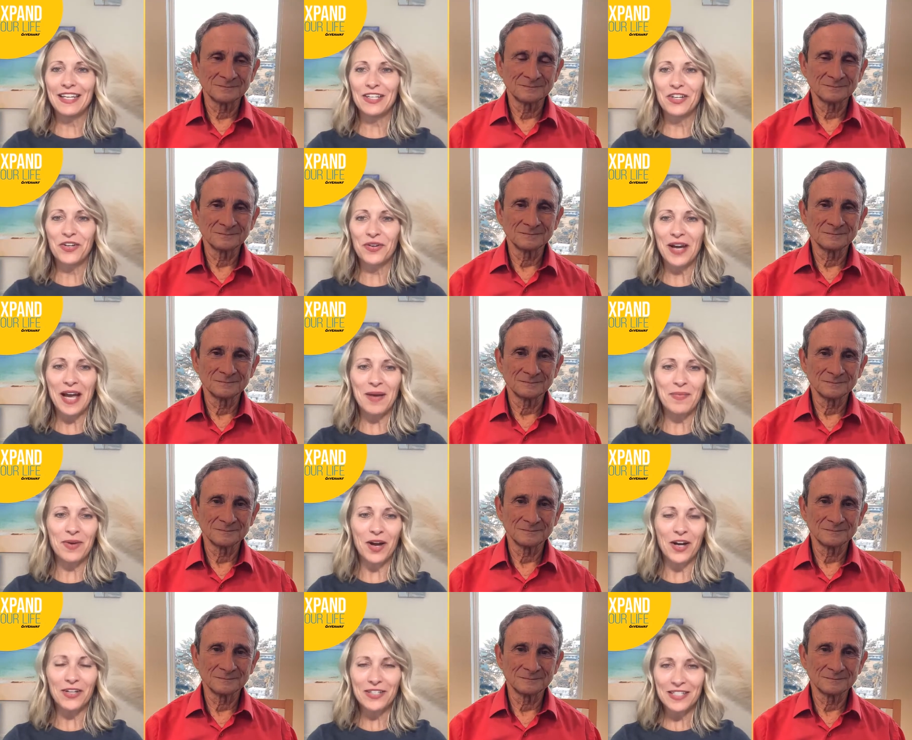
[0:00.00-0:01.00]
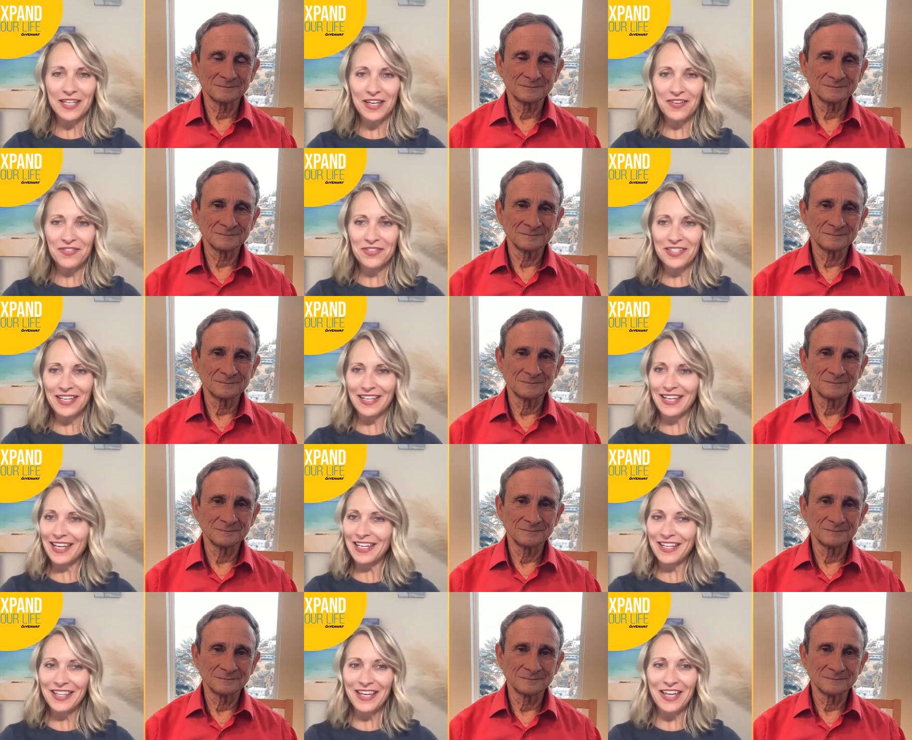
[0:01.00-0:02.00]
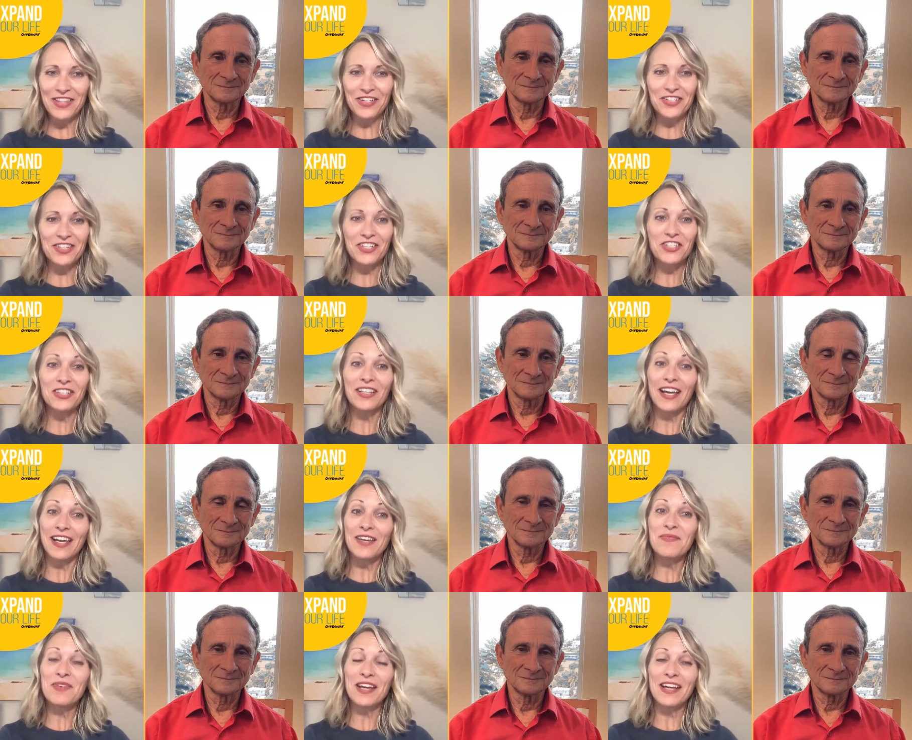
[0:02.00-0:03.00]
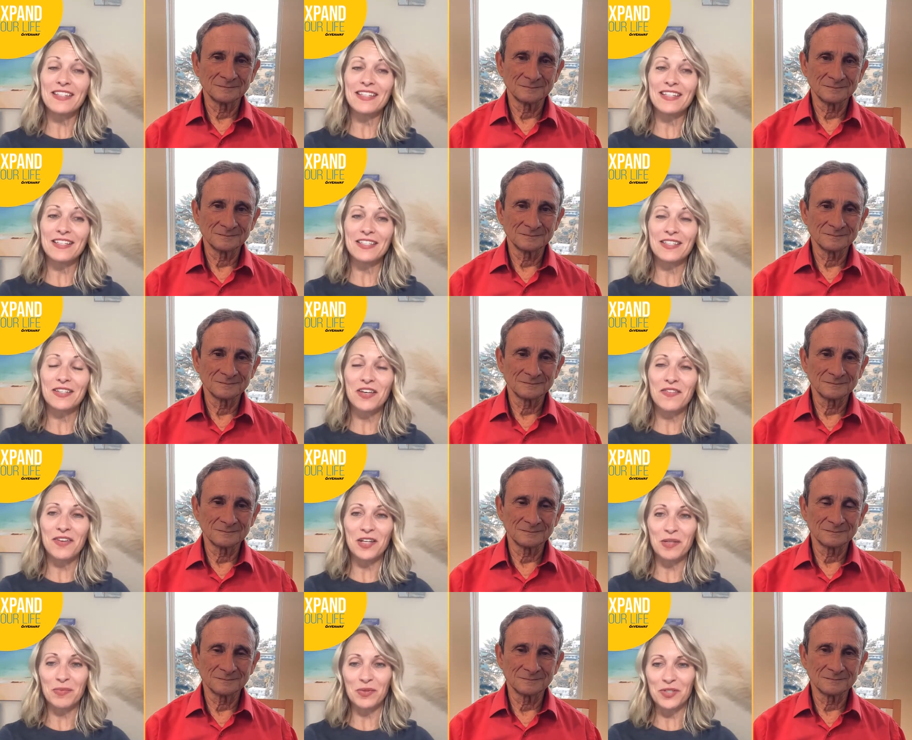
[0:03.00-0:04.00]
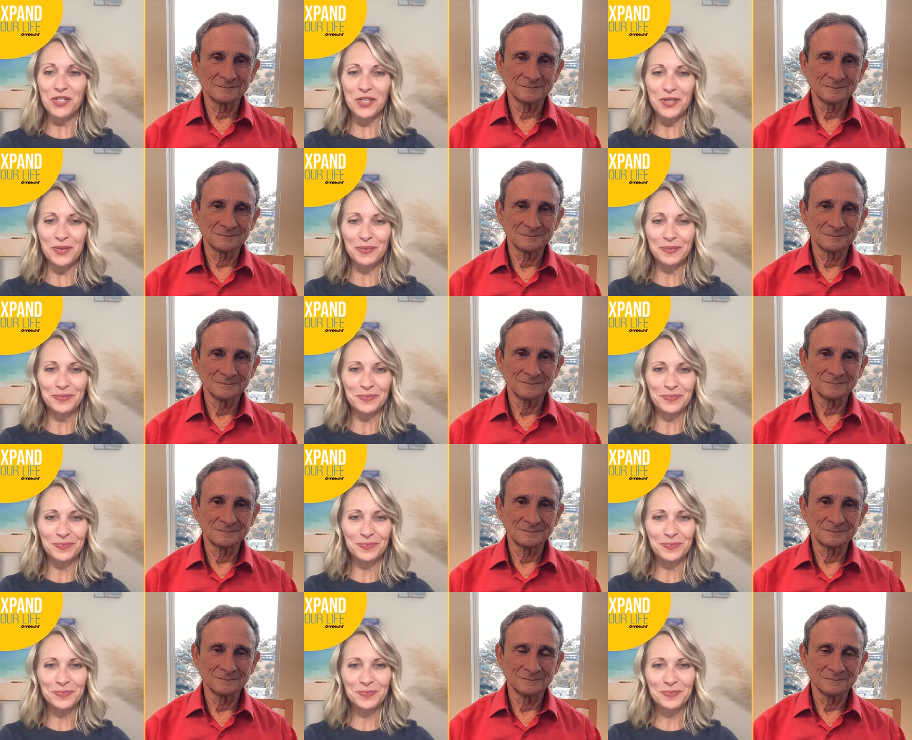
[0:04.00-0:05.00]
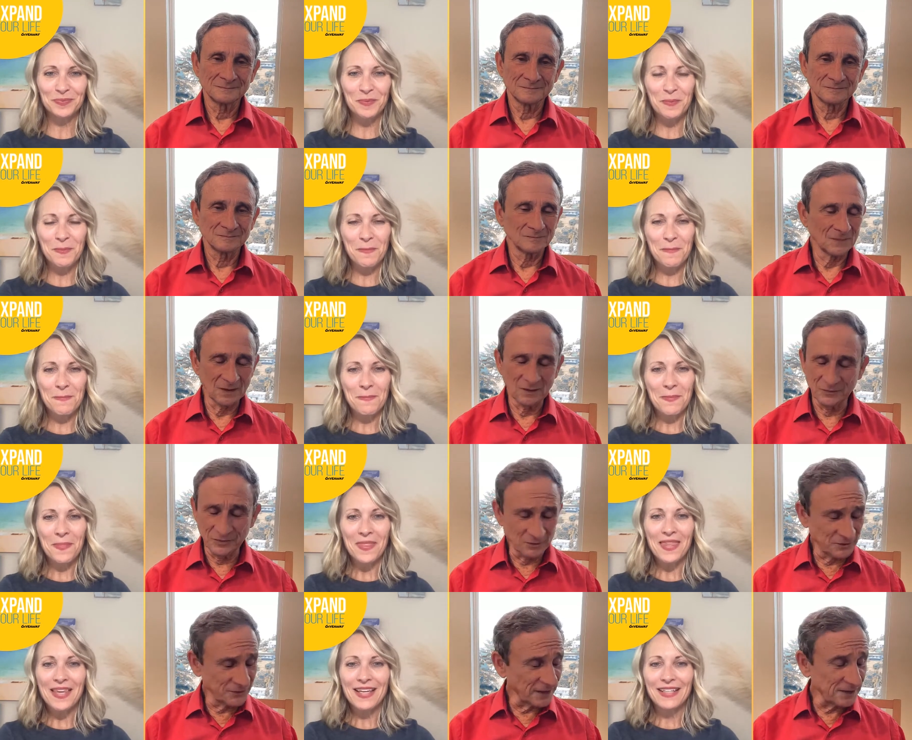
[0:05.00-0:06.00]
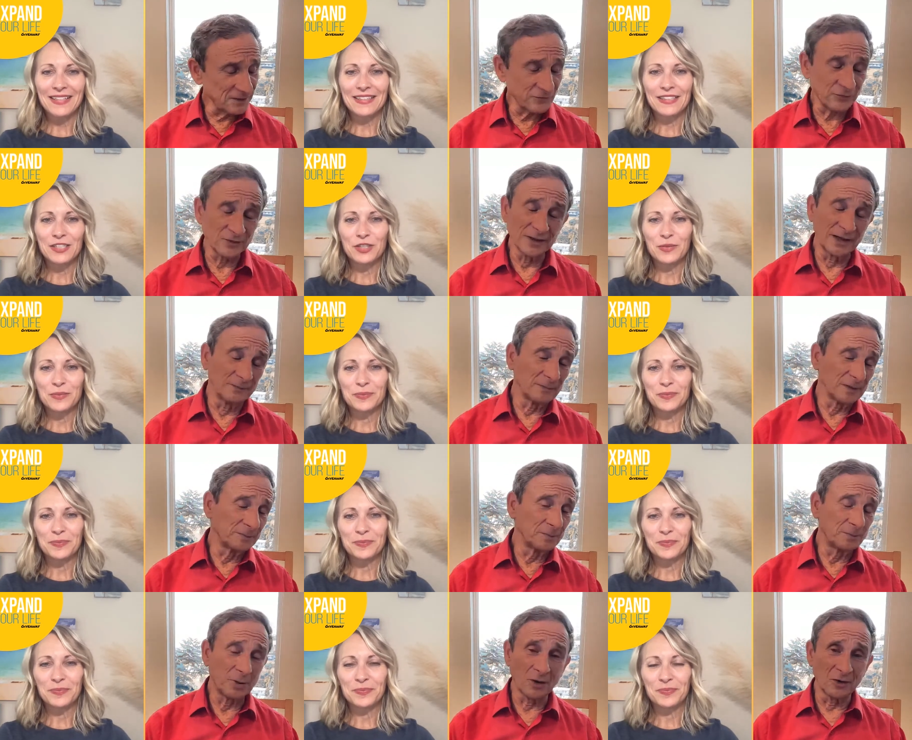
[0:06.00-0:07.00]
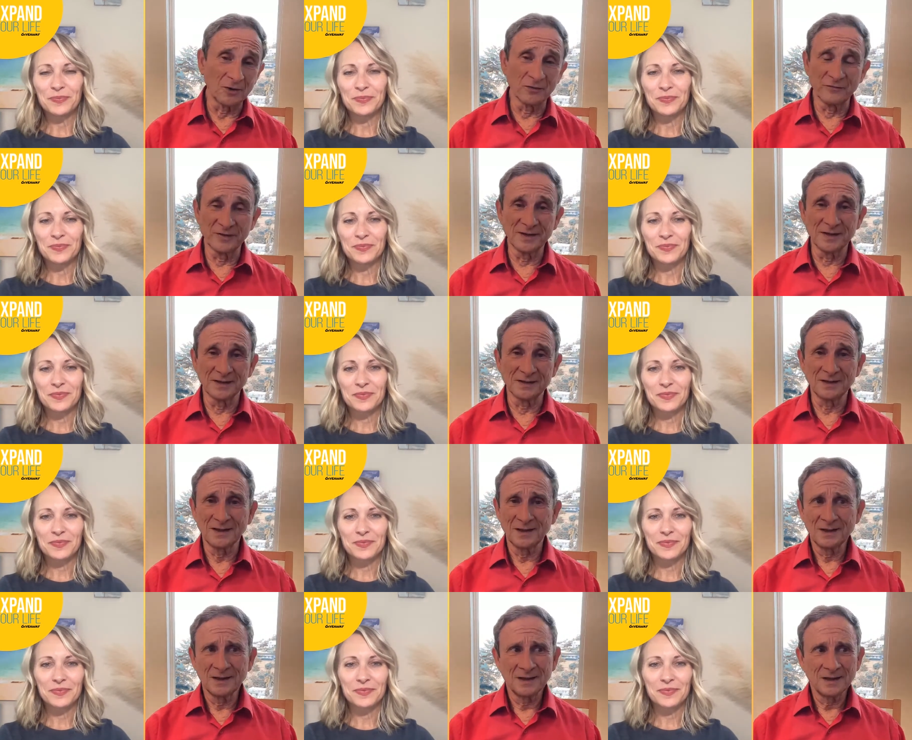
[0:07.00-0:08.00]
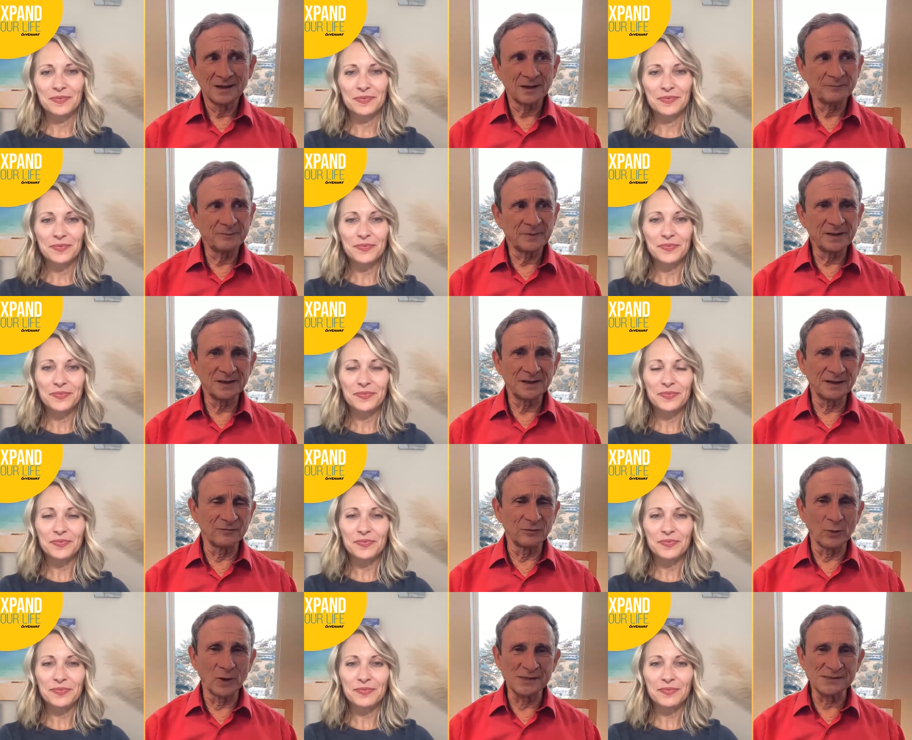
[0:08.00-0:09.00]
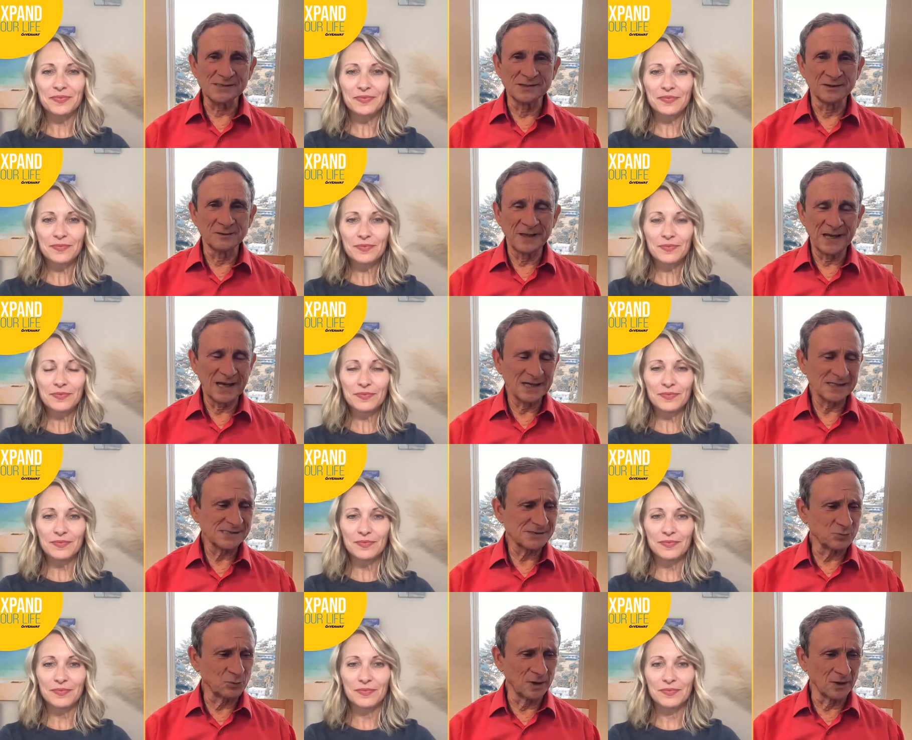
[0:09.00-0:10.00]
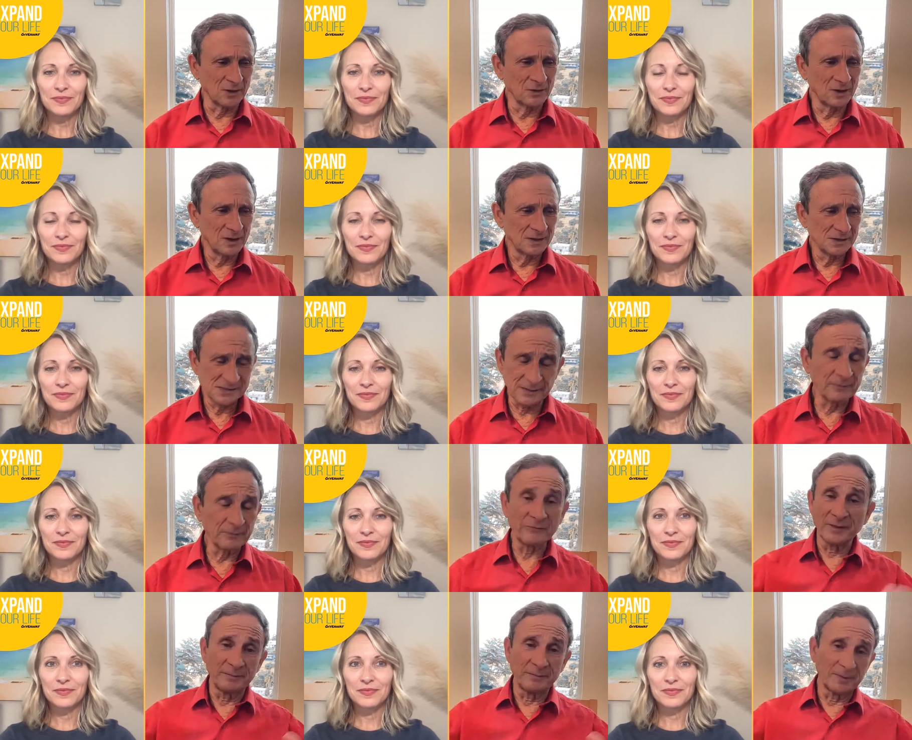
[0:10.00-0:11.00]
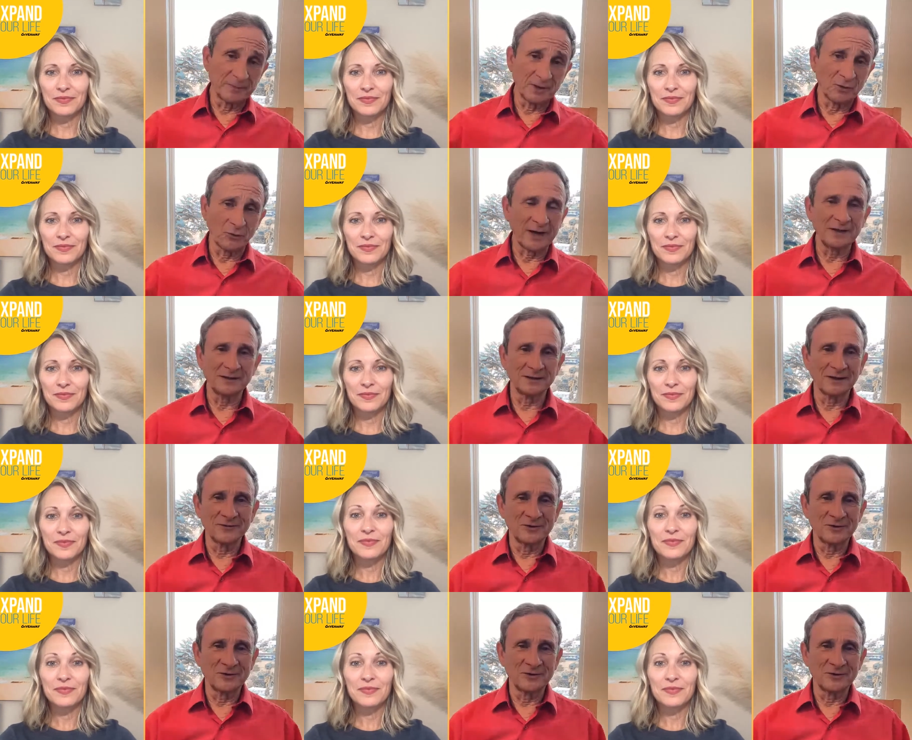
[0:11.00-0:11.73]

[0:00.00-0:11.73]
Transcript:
Speaker 1: and grab Arts Gift and any of the others that you like because it is available to you.
Speaker 2: Thank you for letting me be part of it. I, have been to giveaways in the past where some of them have been great and